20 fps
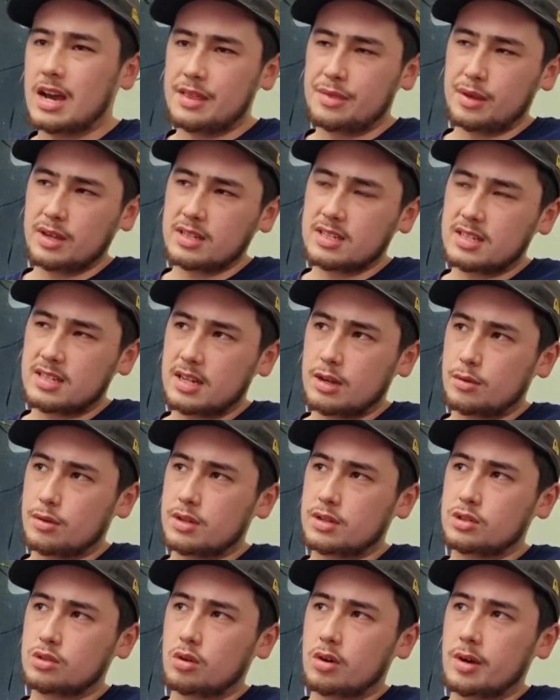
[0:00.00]
I think to tell
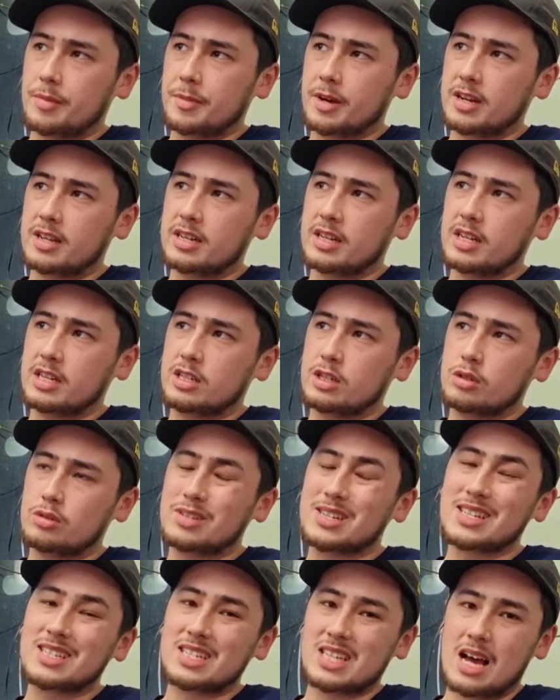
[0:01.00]
this story I'm going to need to
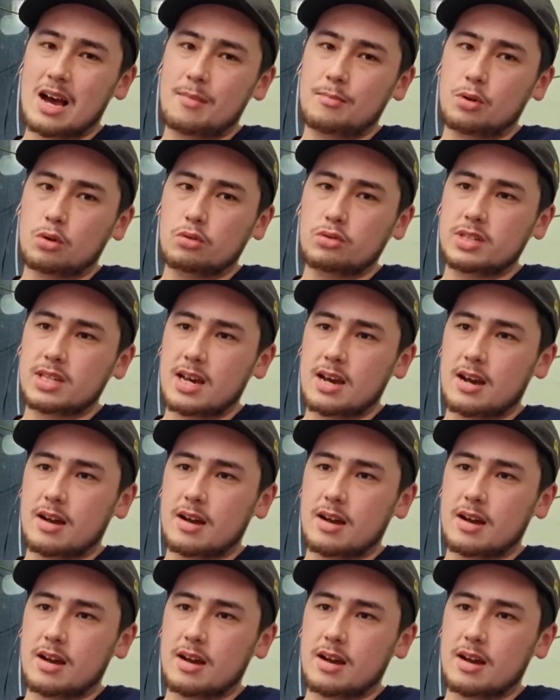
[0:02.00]
use examples,